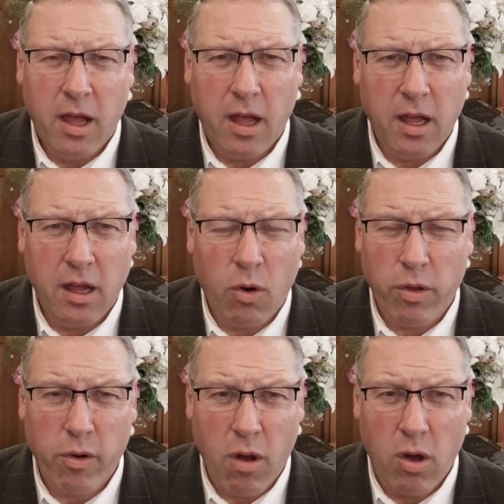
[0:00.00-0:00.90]

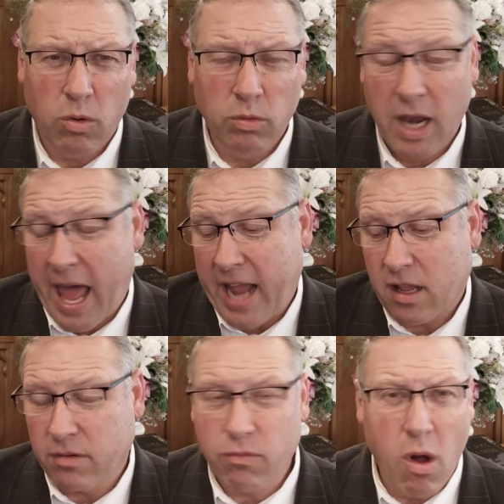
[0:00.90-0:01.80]
or their own
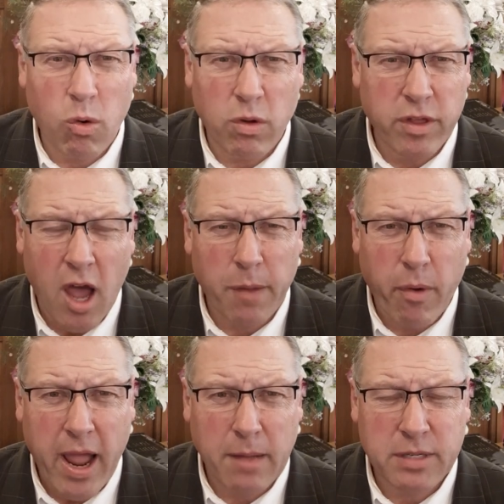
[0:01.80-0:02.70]
lack of walk with God,
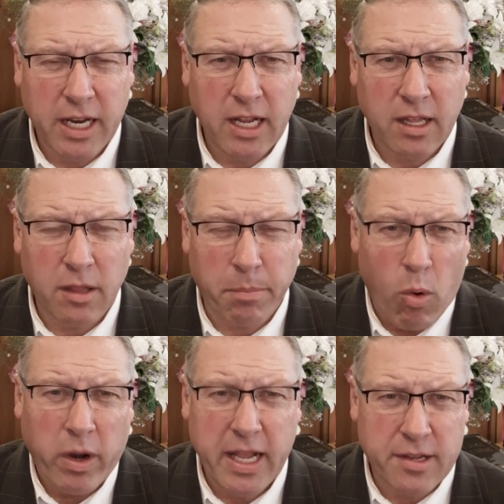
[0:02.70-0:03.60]
perhaps. The
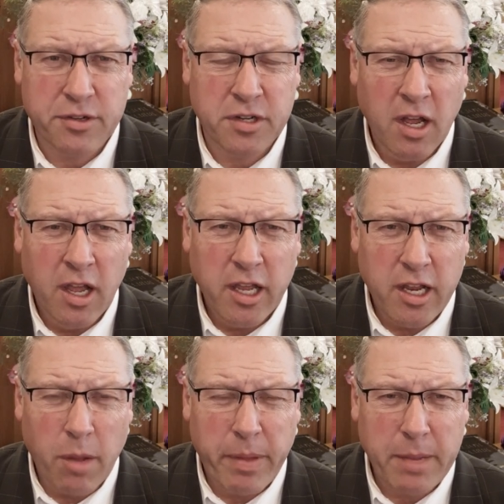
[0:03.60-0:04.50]
point is,
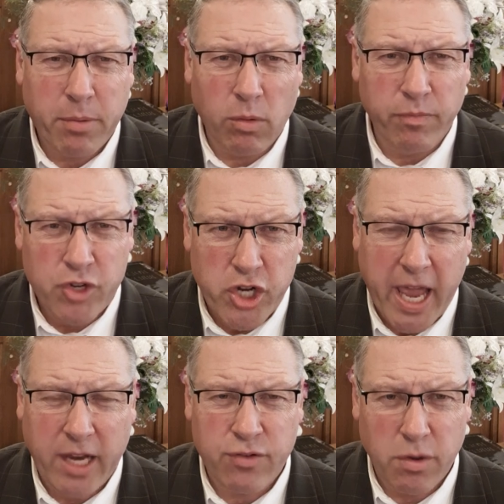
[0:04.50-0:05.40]
people
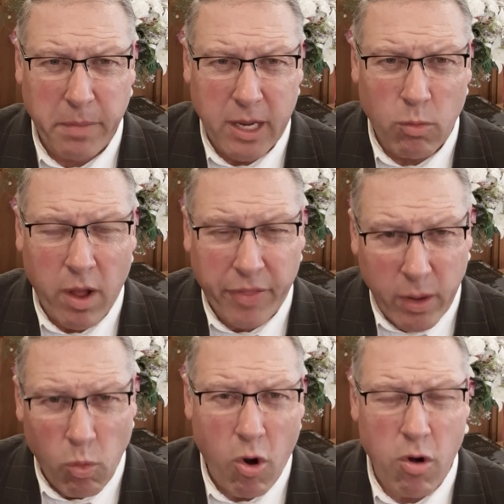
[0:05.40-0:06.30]
change from being what they
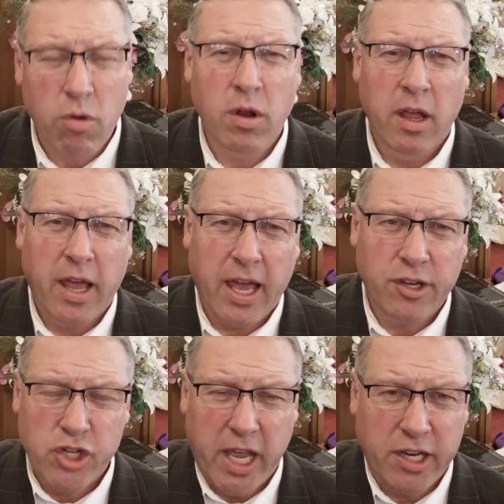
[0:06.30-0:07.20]
were and
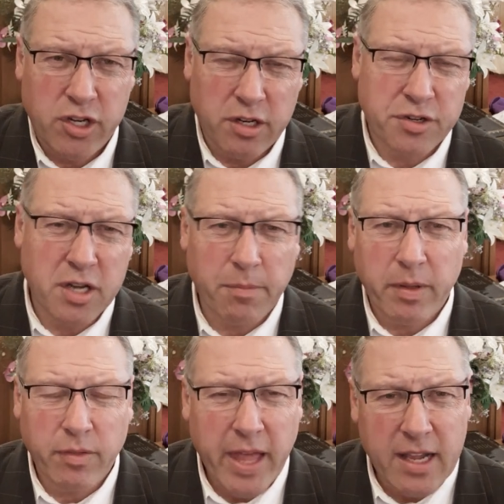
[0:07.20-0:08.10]
changing to
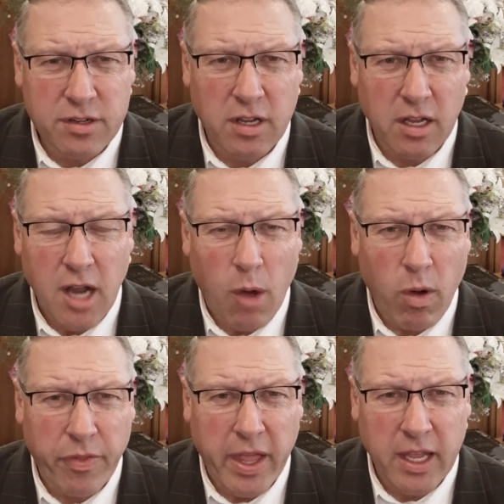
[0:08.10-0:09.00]
something that's not
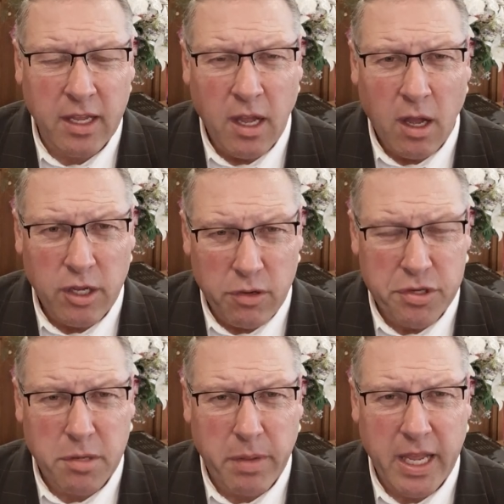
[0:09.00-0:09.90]
what they
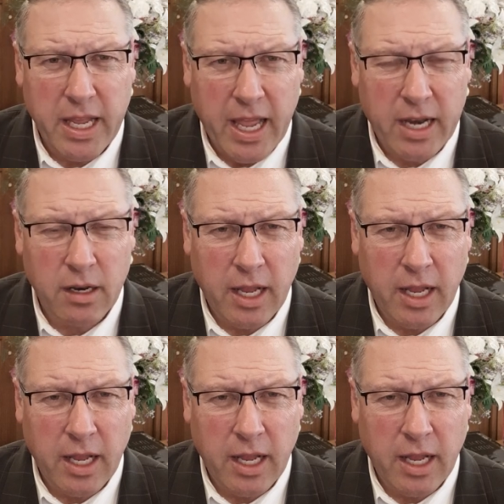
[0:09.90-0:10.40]
used to be, and